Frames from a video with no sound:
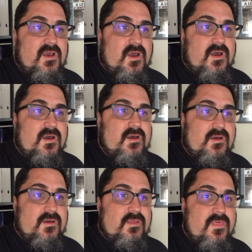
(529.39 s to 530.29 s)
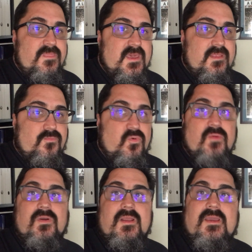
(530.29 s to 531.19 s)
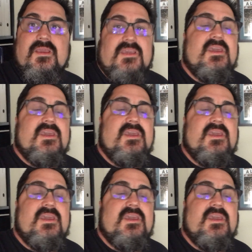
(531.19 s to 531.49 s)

that we would